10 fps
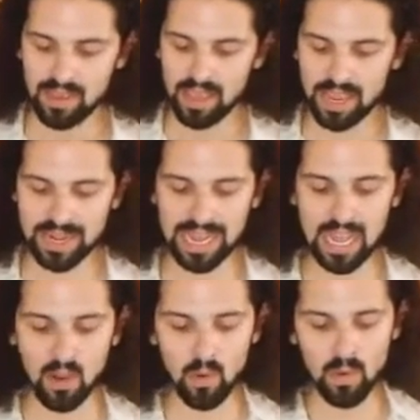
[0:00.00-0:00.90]
And
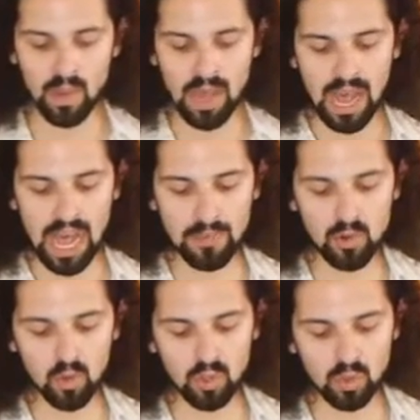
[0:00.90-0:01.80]
now I'm
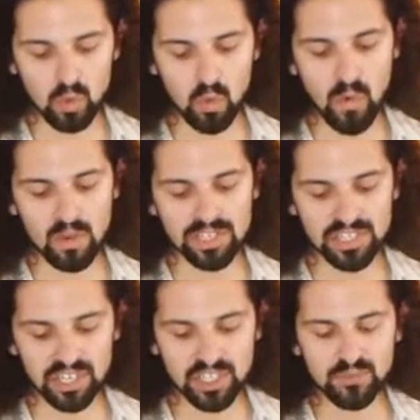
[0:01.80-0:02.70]
going to
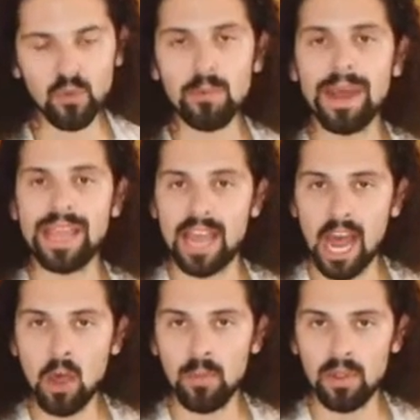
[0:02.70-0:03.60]
search for my
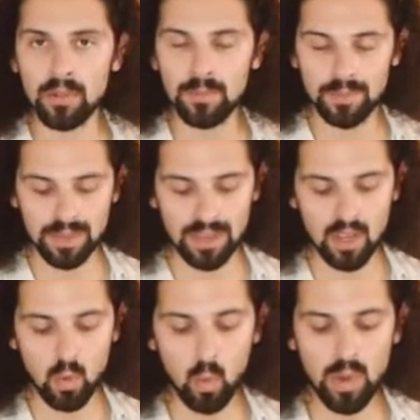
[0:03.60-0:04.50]
cowbell
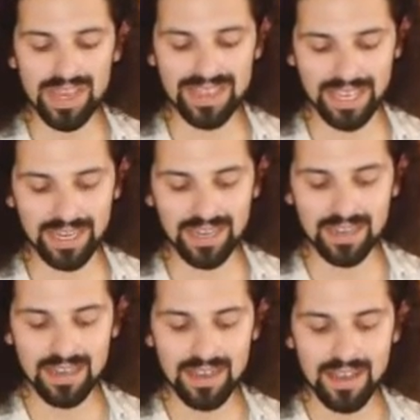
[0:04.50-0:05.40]
within
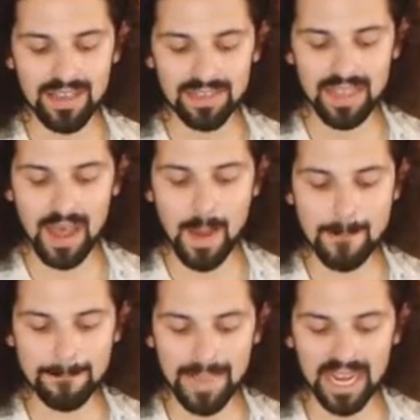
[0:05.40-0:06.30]
the
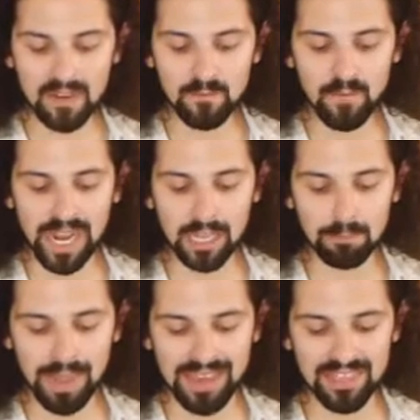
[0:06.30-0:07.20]
main file
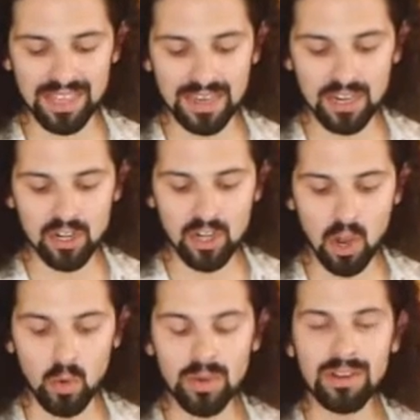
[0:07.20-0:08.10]
path
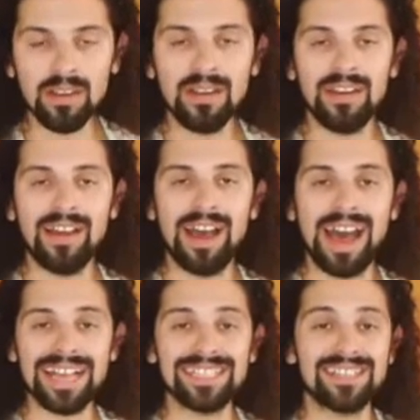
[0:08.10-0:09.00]
known
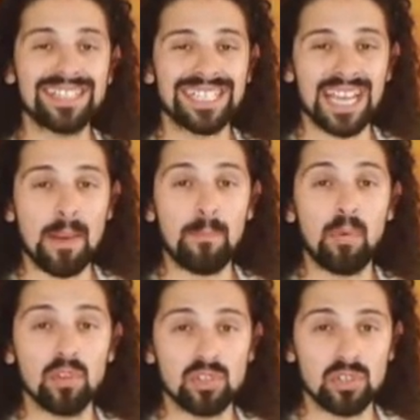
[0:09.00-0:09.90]
as
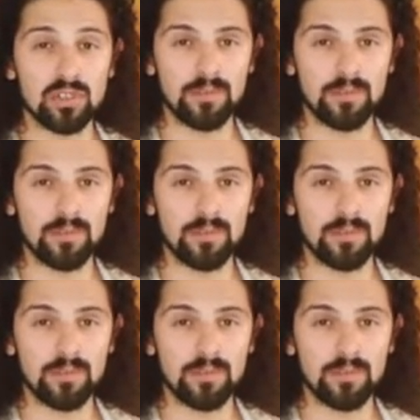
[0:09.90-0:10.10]
samples.